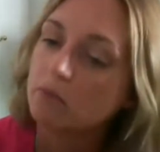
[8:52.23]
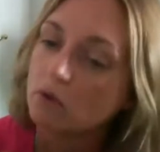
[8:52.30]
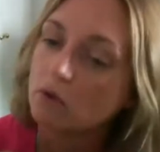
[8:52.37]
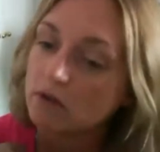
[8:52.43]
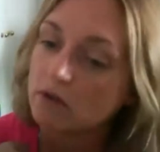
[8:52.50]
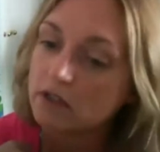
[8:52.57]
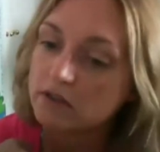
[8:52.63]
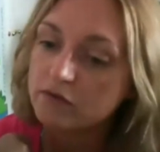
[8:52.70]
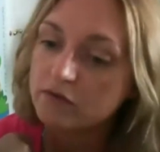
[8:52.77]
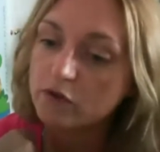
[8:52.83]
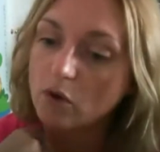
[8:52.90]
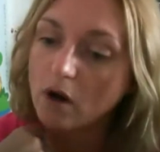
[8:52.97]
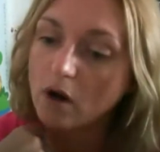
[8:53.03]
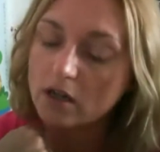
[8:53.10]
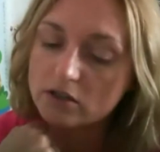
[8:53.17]
important if
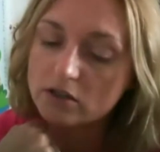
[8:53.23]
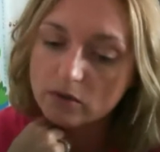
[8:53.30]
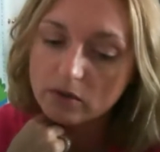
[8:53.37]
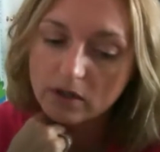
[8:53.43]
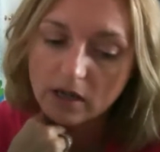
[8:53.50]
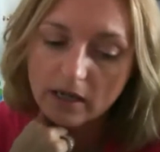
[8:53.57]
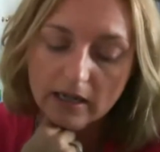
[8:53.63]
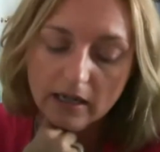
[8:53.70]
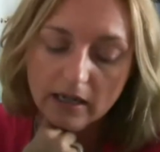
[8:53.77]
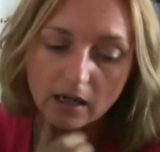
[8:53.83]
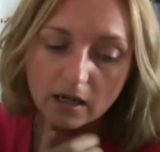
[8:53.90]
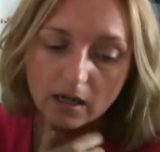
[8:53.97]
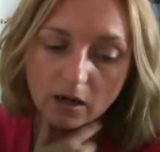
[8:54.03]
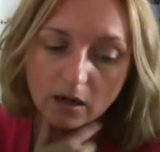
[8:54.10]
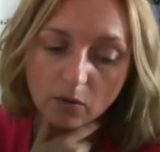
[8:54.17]
you are doing a
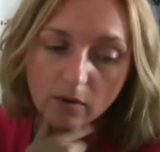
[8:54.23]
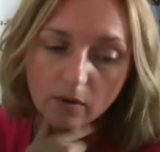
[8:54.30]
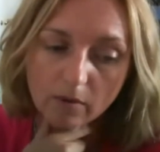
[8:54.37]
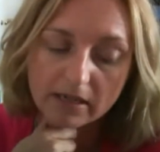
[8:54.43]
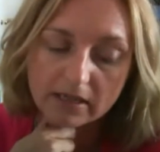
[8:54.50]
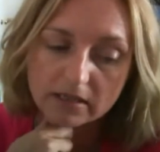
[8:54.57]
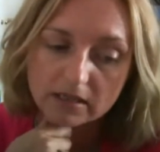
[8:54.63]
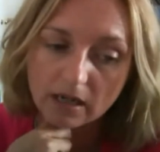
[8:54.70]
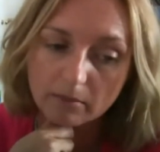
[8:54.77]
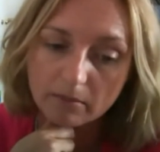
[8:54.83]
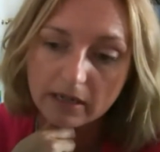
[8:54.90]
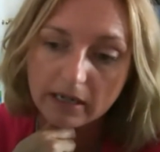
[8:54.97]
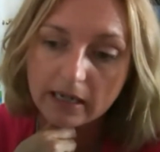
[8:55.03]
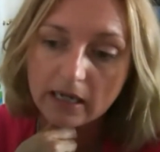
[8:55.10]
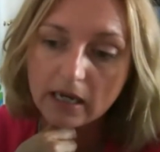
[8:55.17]
web-based
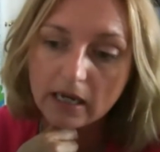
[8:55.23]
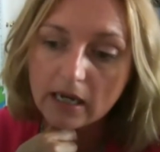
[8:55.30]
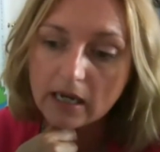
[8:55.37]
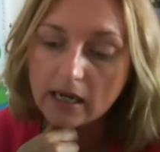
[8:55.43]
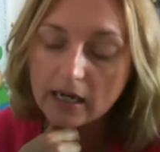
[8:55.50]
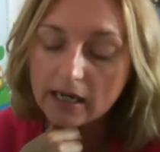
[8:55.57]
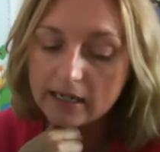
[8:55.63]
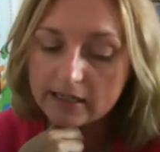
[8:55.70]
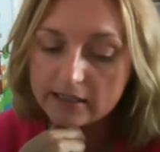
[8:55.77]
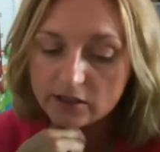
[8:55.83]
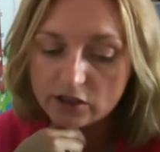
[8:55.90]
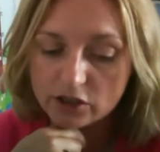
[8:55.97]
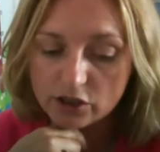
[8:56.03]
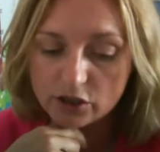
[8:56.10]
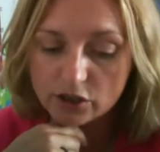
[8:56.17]
company
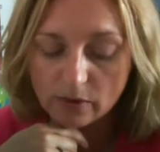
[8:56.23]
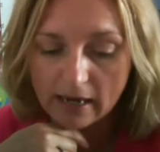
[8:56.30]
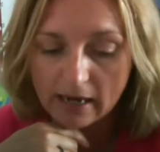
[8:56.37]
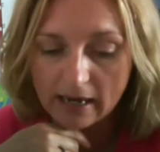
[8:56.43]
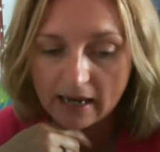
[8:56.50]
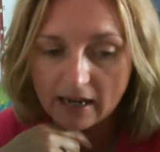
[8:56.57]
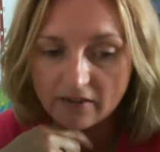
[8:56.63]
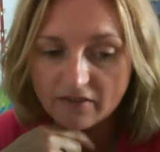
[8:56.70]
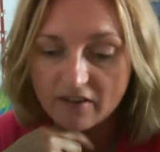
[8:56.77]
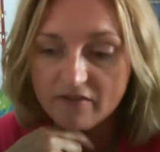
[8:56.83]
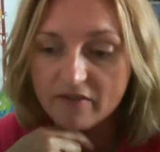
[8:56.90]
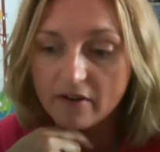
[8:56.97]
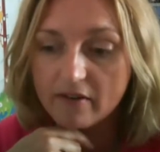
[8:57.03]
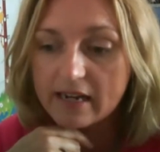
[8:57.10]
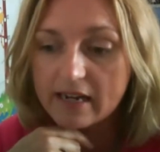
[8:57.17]
is to have a
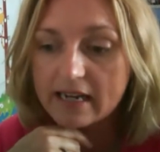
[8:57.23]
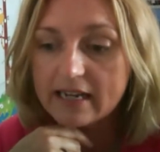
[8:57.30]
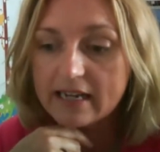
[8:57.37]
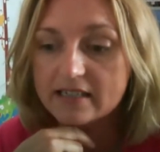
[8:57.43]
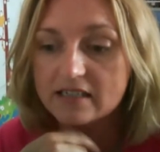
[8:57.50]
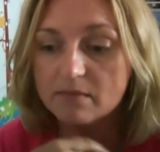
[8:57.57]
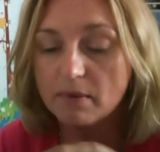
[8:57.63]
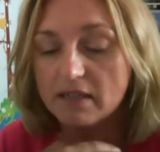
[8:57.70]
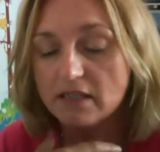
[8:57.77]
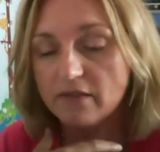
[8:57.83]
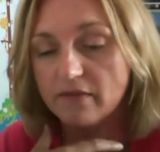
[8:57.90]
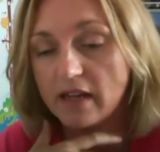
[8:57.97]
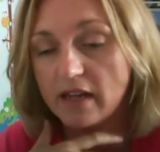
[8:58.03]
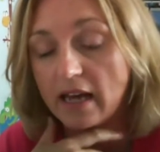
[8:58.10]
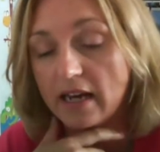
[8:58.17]
very clear
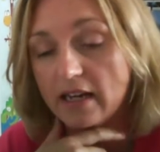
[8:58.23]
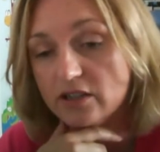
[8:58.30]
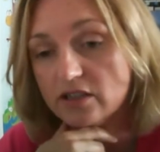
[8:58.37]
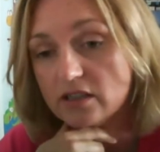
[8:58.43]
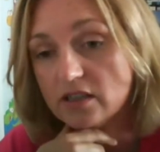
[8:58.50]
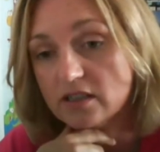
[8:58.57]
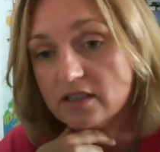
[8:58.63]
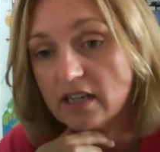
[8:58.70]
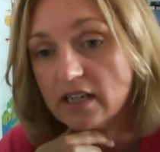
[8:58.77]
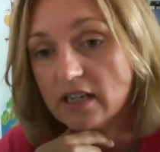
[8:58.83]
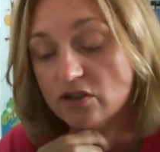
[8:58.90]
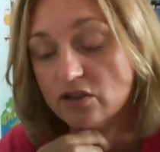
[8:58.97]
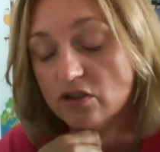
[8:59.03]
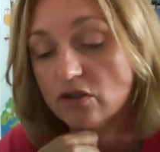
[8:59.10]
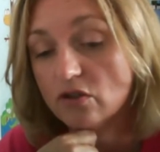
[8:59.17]
specification
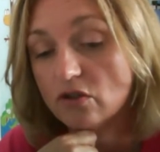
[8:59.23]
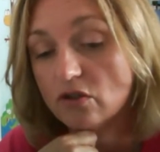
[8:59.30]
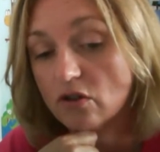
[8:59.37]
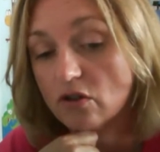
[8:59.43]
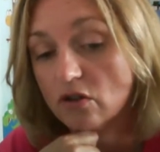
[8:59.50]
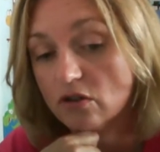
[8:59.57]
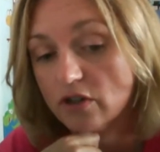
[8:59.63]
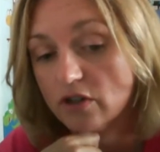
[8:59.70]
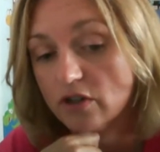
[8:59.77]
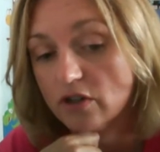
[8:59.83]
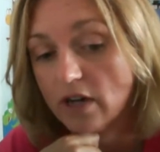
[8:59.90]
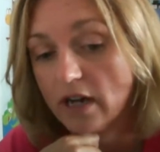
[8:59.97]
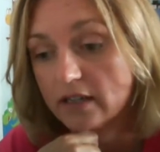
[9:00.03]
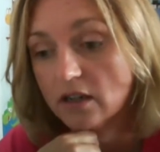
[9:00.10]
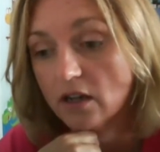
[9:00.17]
attached to your
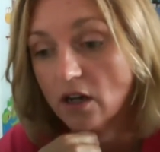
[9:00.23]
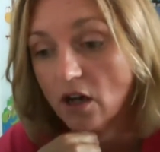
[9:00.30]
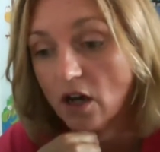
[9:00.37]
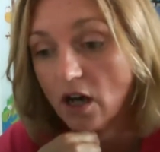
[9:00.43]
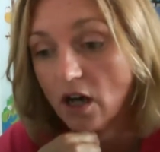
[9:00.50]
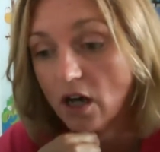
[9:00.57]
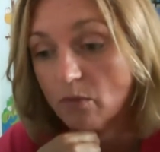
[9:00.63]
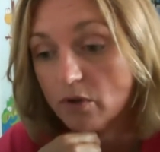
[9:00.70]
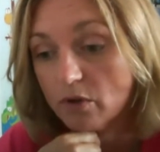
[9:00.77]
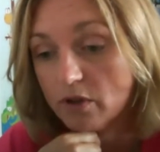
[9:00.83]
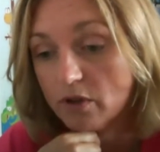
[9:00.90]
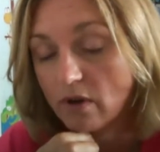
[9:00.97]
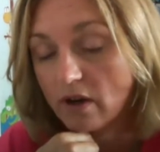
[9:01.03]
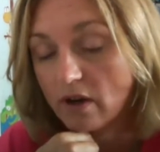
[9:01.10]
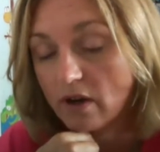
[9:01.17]
contract
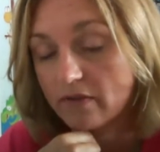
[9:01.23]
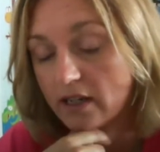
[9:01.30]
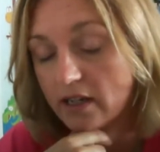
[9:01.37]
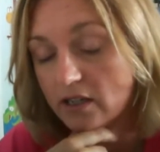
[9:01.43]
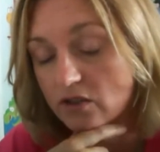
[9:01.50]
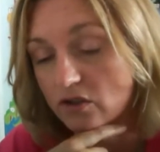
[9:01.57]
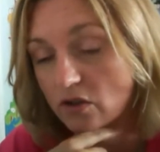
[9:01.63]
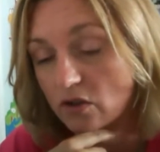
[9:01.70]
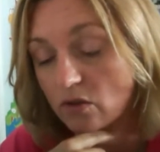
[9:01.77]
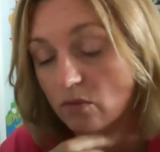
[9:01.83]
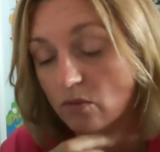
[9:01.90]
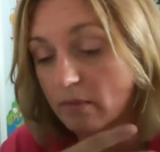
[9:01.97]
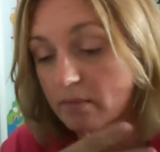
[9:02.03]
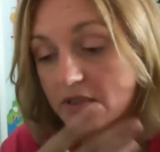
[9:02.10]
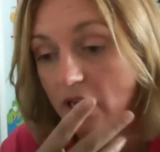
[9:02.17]
with whoever is
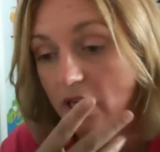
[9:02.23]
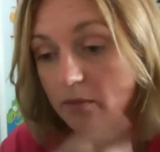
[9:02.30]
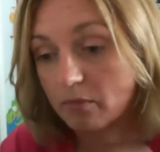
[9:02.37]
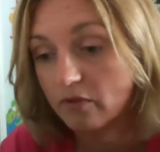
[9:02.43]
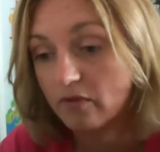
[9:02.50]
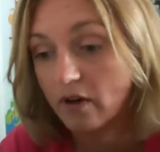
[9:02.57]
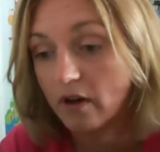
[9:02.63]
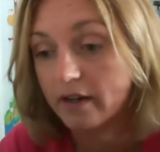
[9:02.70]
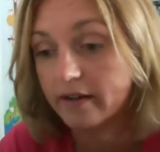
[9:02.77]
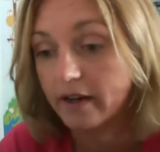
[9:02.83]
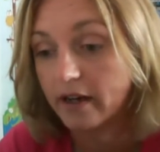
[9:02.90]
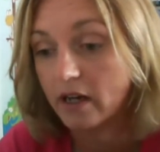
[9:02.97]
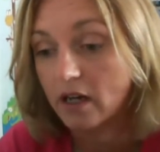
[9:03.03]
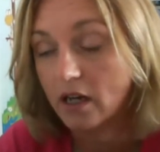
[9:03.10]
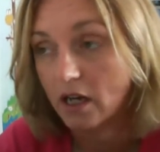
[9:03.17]
your website
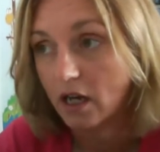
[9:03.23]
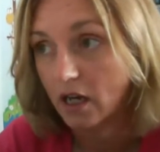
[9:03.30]
provider.